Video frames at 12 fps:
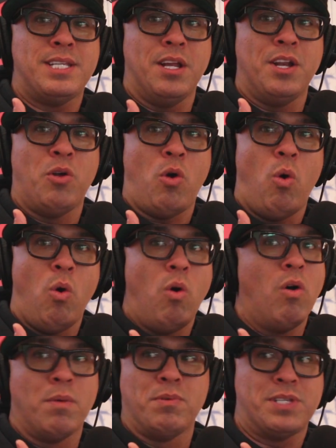a
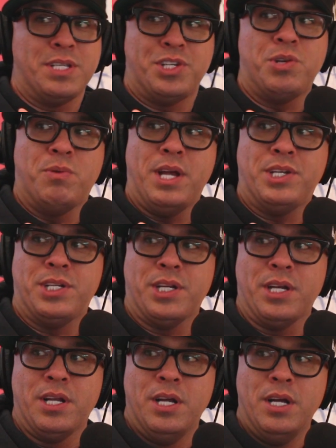horrible
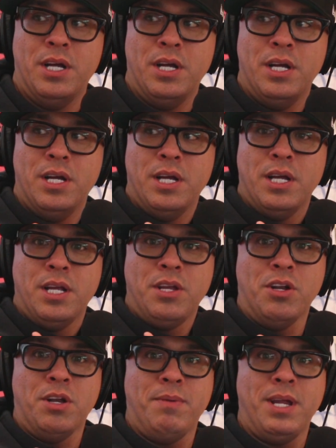situation.
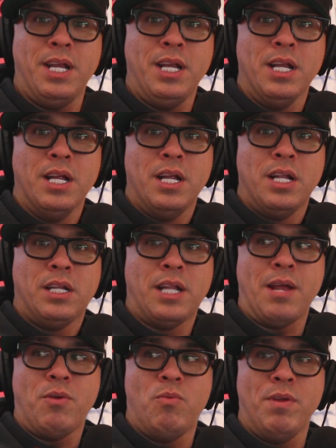You know what I mean?
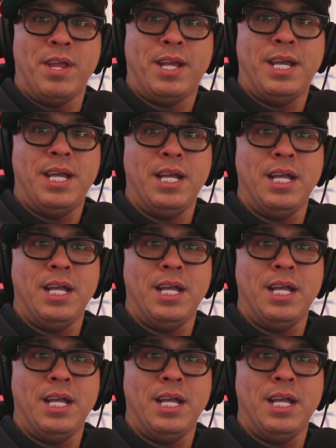Like when the